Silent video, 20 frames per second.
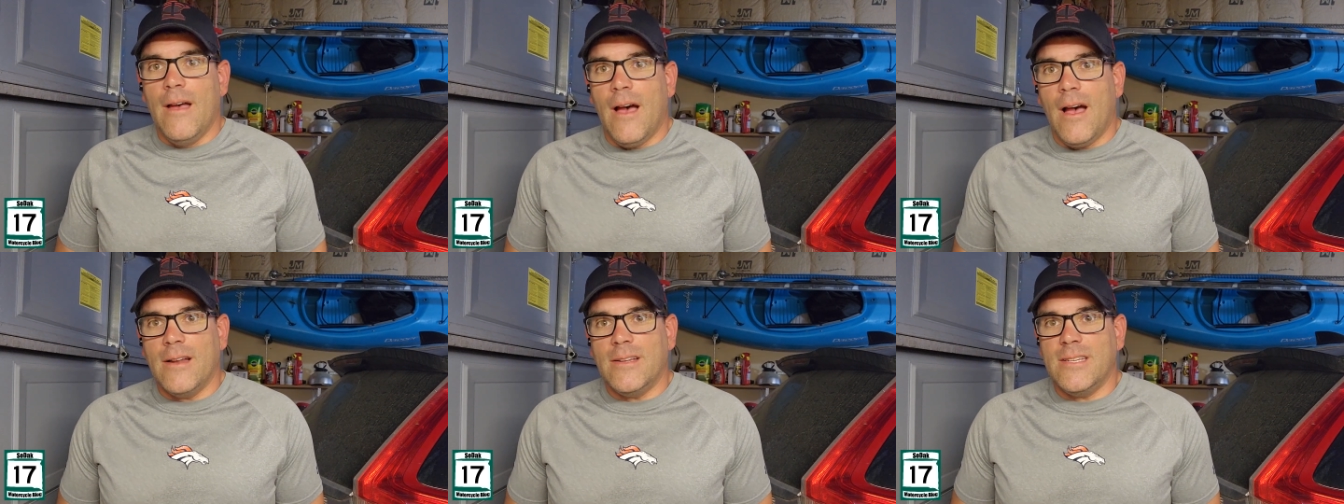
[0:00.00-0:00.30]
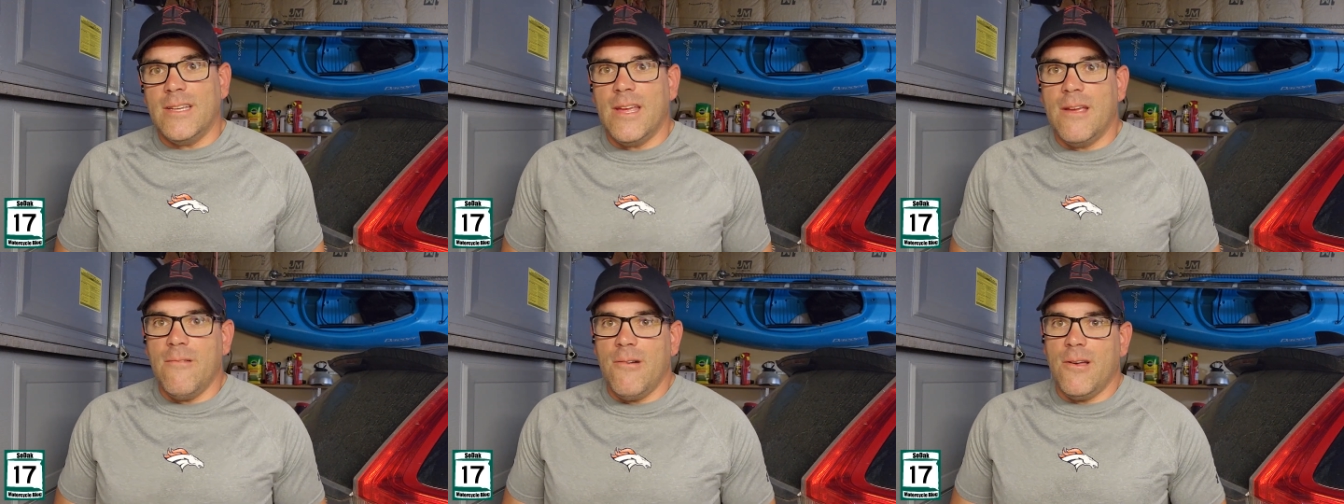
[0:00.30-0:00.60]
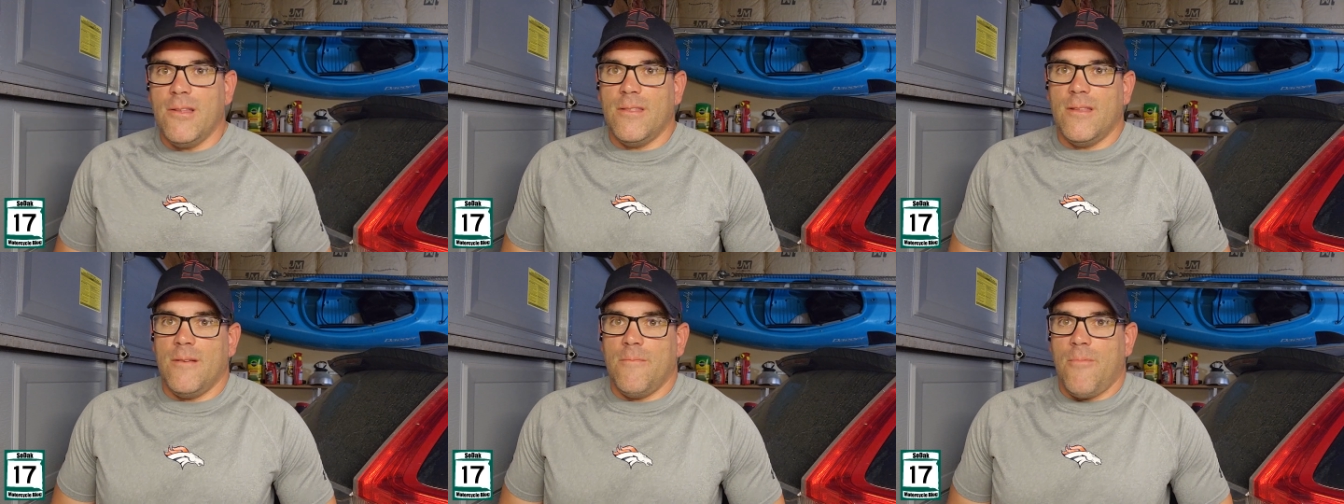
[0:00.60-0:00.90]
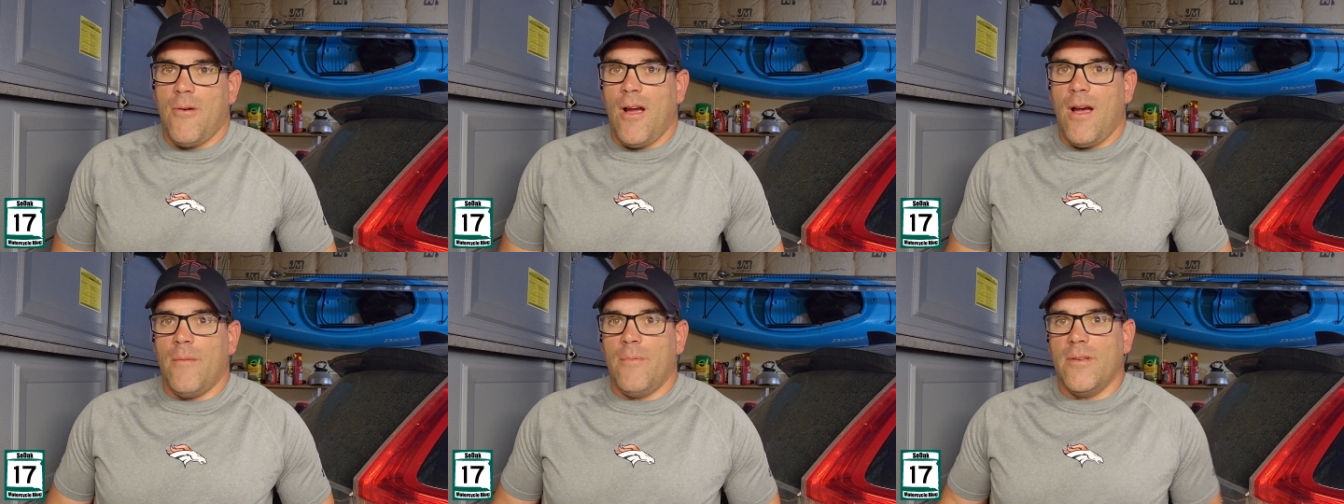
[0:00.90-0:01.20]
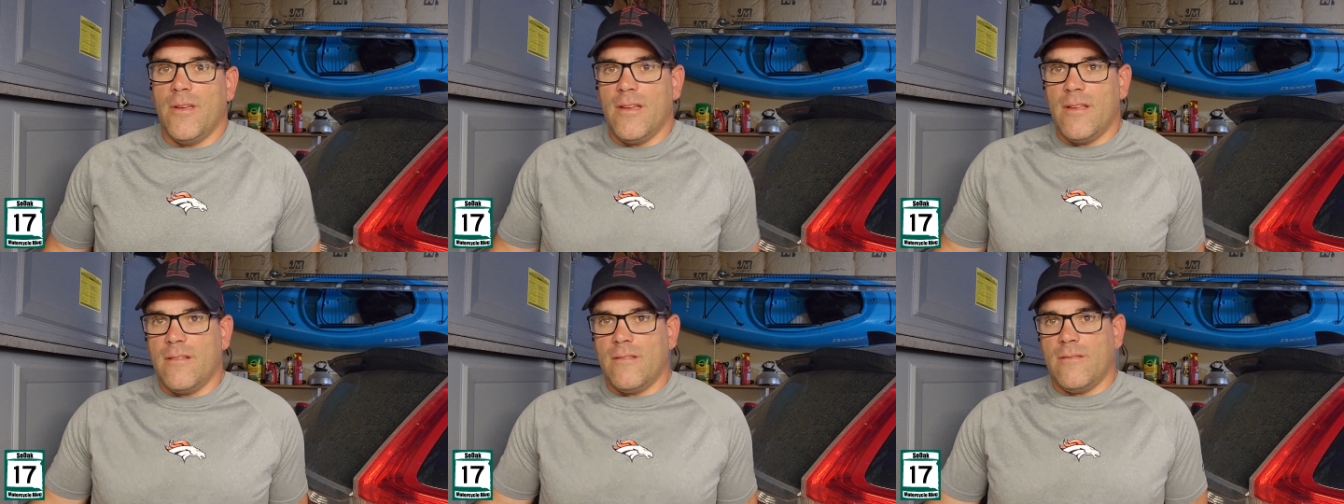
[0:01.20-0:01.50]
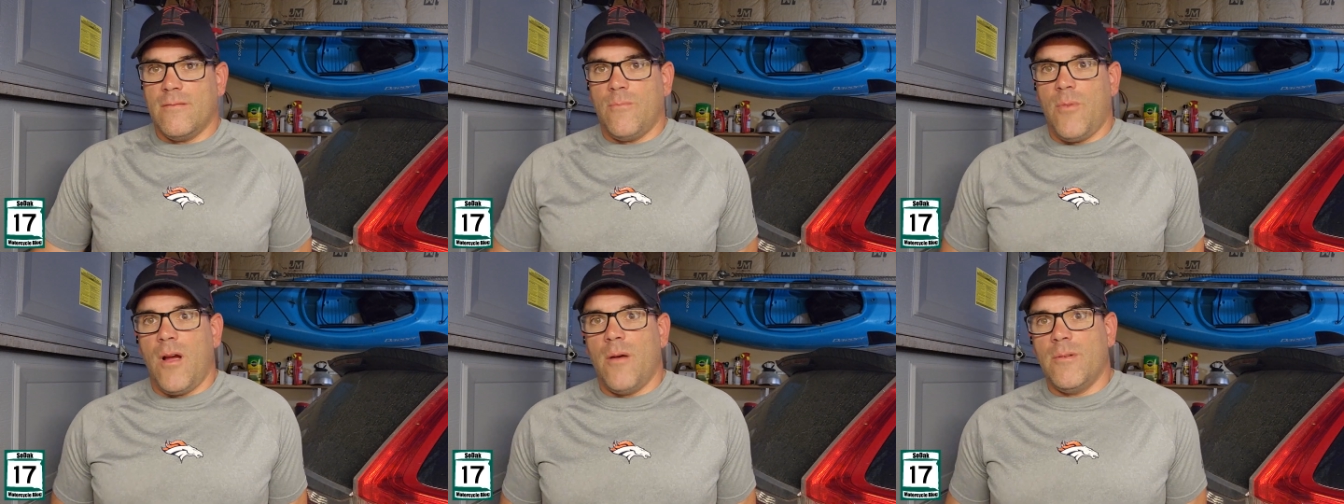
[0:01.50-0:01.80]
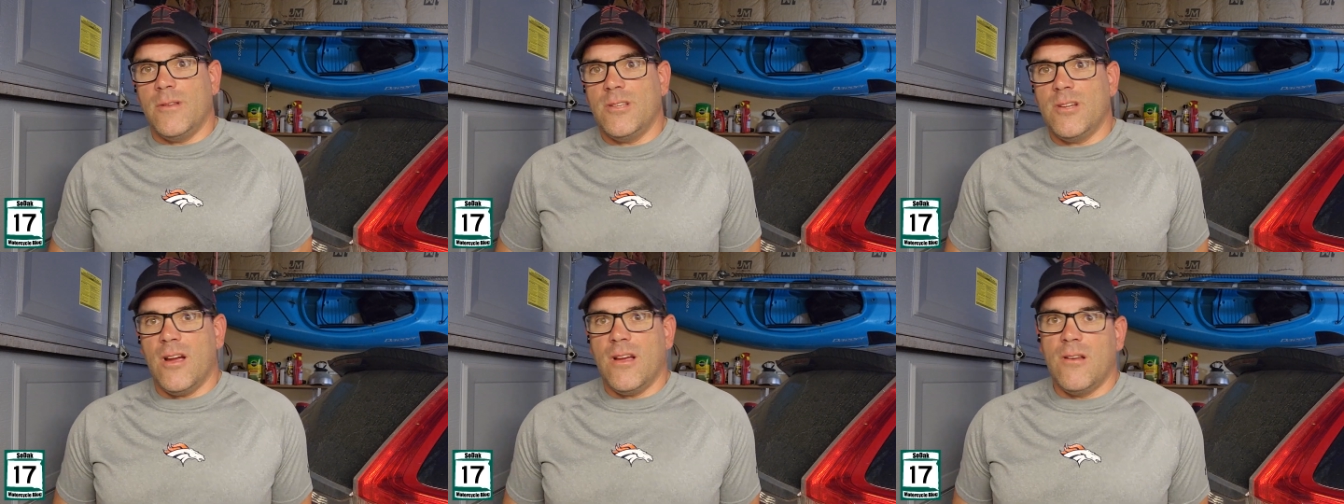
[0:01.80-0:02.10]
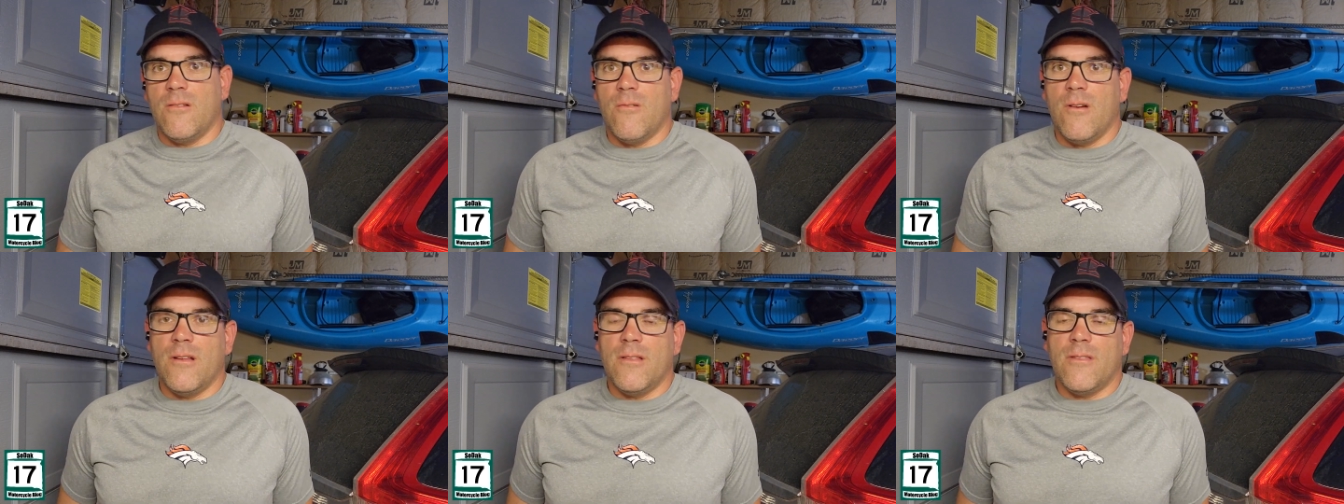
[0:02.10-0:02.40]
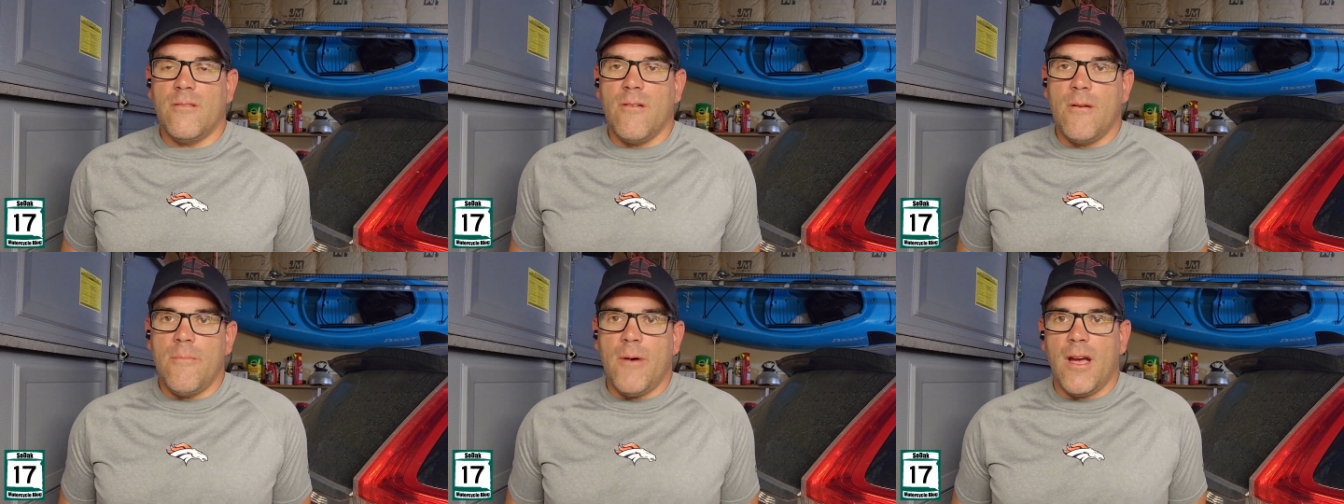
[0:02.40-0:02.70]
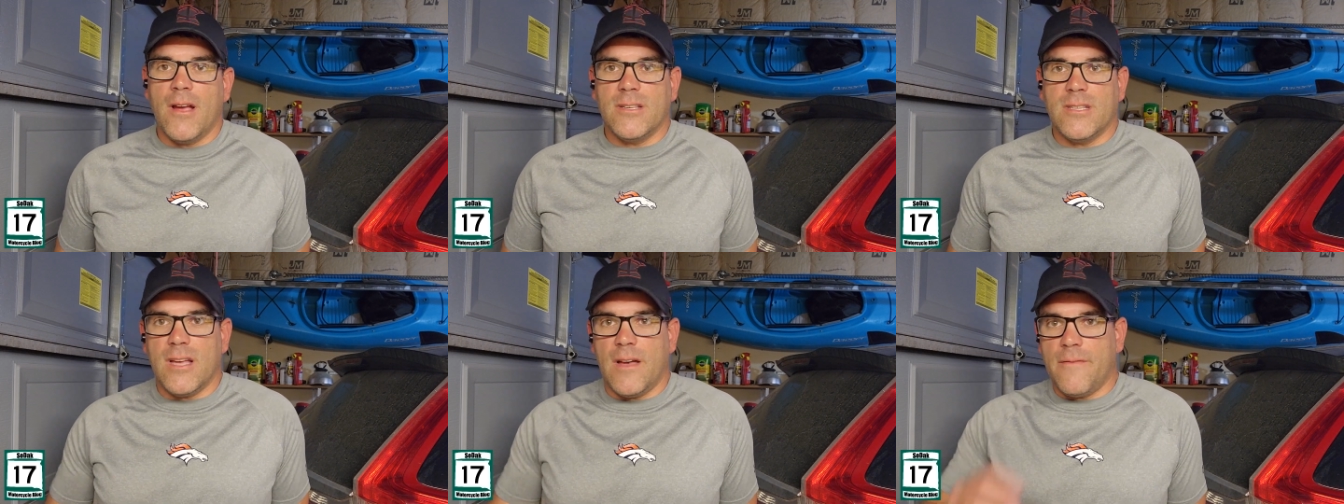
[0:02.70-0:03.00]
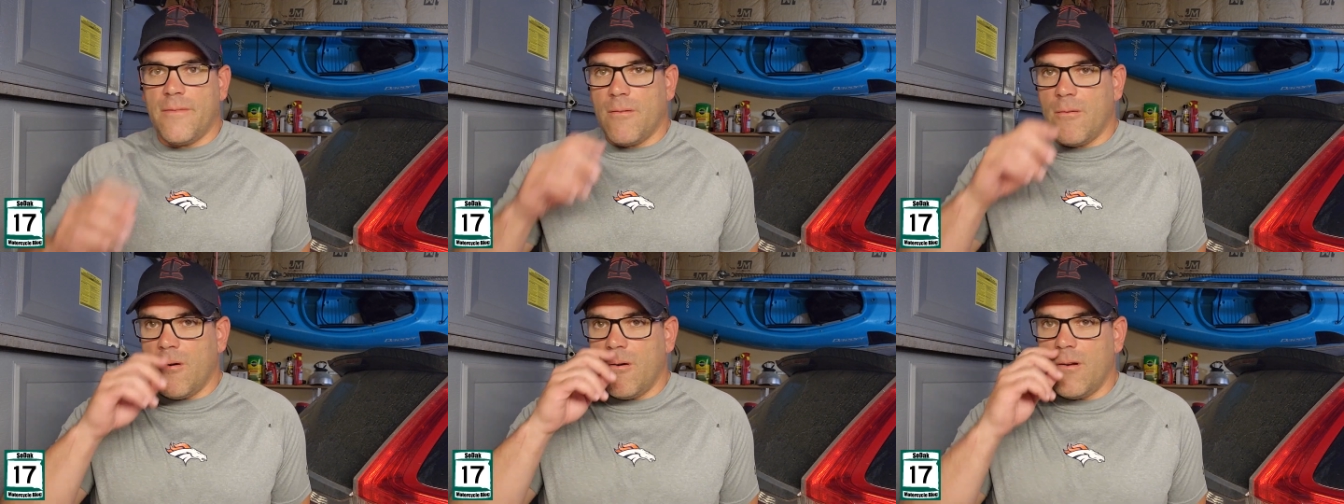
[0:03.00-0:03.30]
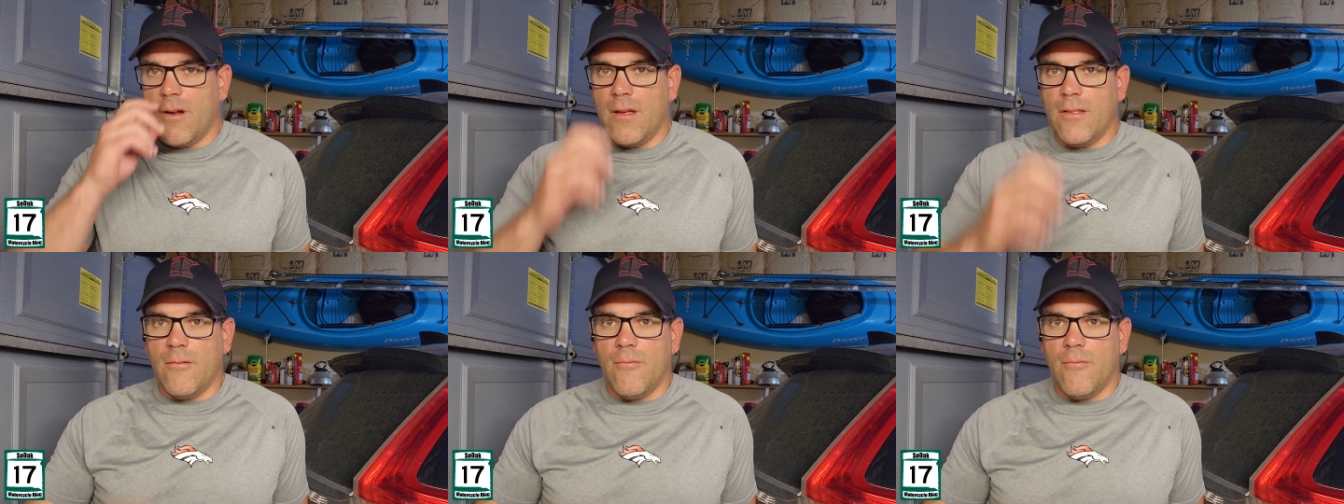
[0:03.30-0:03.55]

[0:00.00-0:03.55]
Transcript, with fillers: I tell you what, they probably probably tried to run three bikes off the road on